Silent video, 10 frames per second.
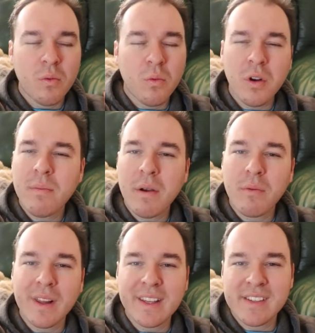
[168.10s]
What am I
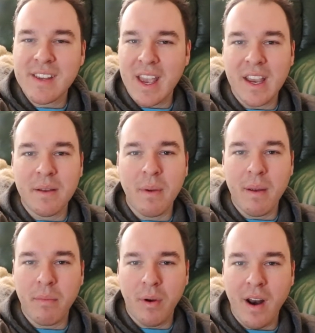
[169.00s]
really saying in
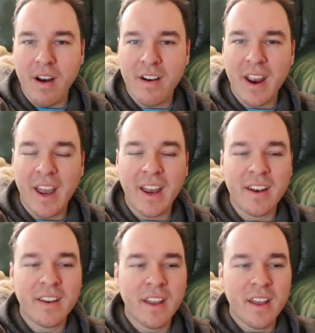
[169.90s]
my prayer?
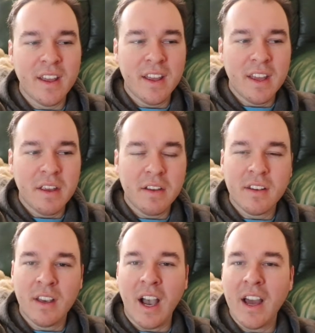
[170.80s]
And
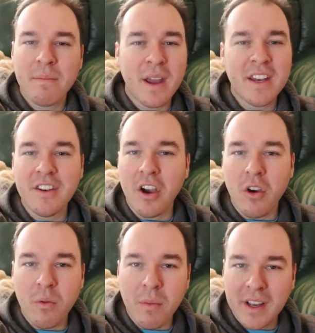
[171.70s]
God may
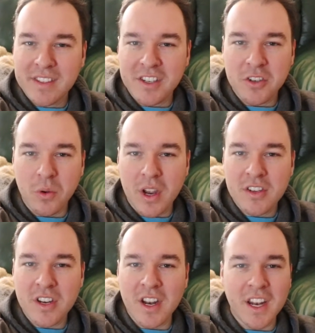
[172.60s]
know my
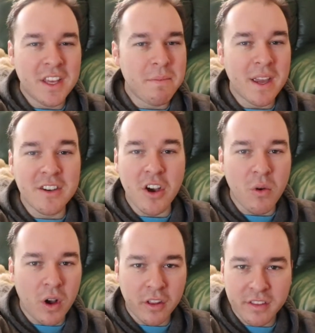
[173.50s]
situation and He may
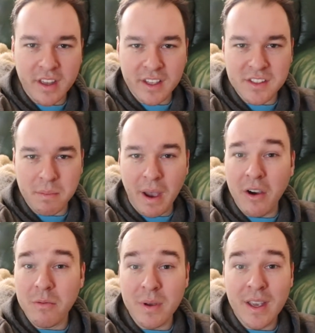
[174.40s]
know all things
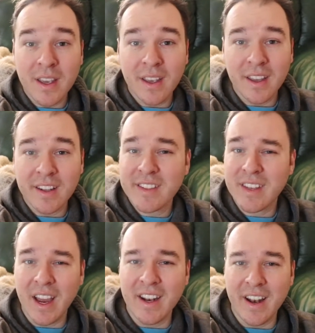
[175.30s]
about me
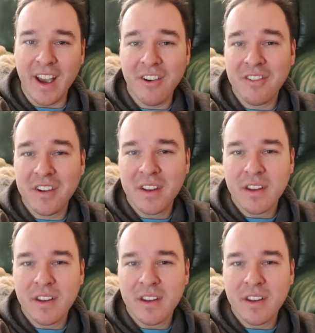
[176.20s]
inside and out.